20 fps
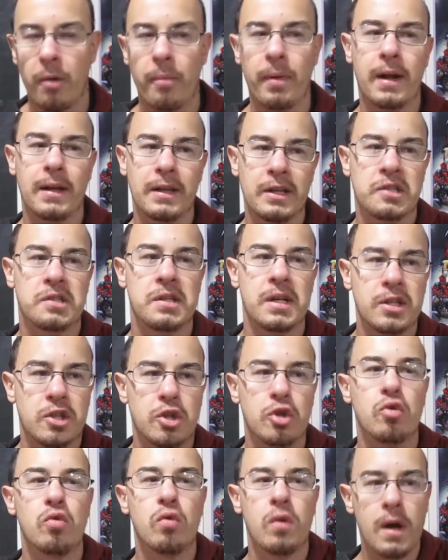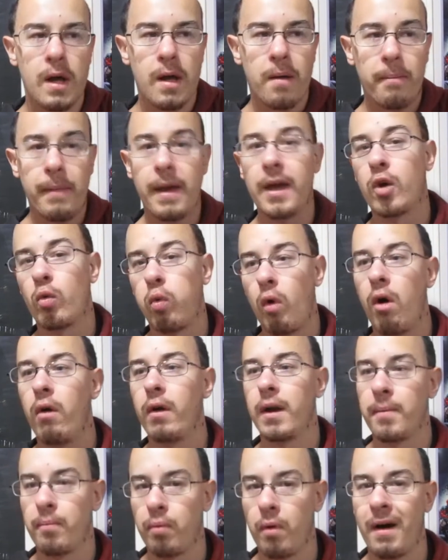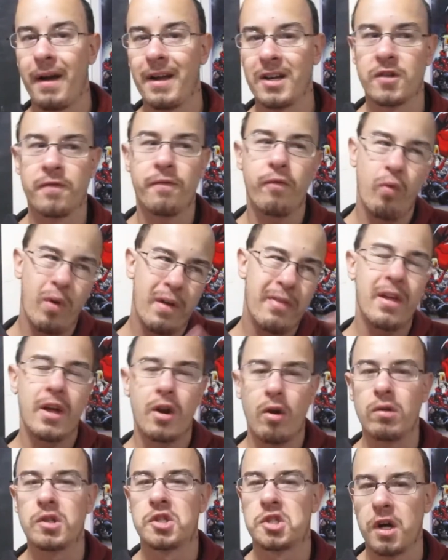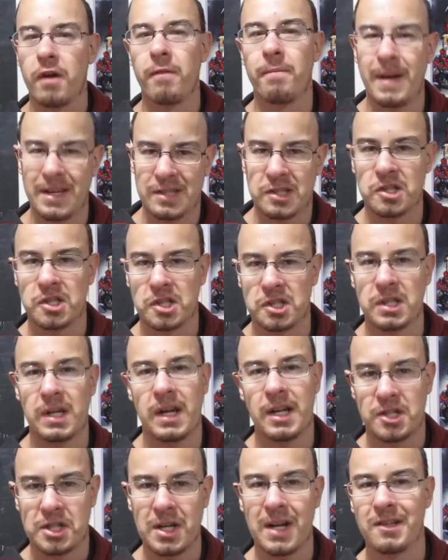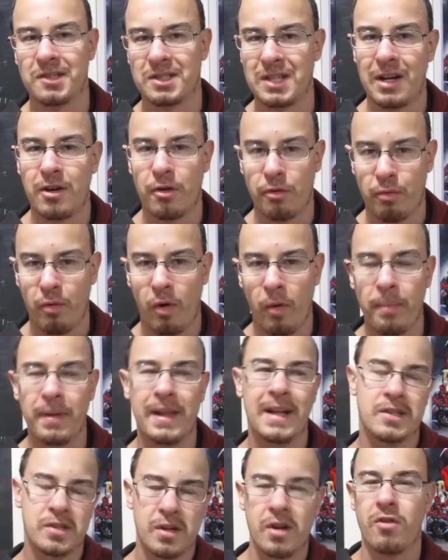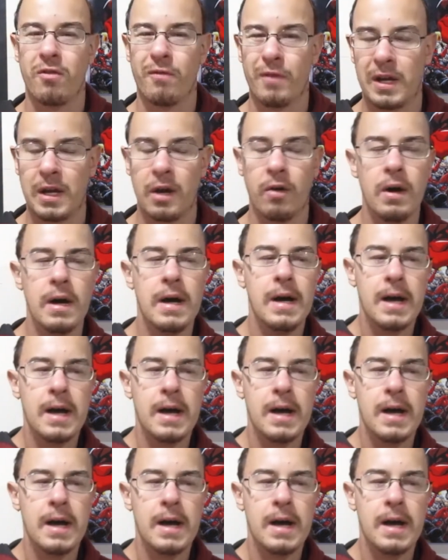but at least they do make quality products when they don't shove messages and agendas down your throat, but that's another video.